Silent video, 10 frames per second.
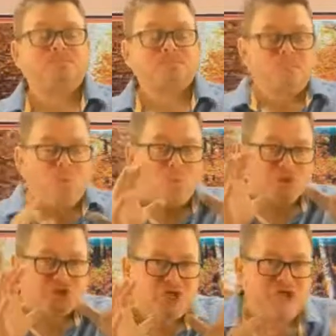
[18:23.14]
we're
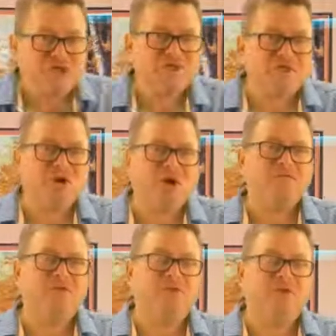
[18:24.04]
changing the
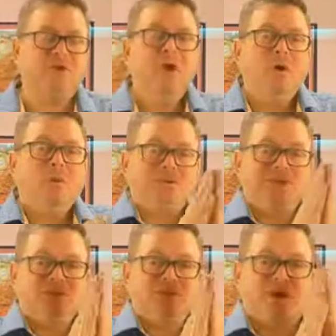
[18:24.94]
conversation. We're
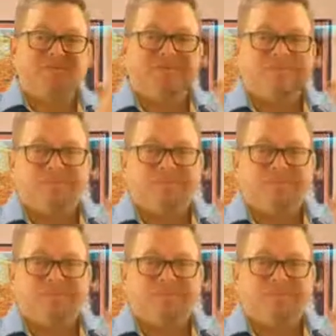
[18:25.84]
changing the conversation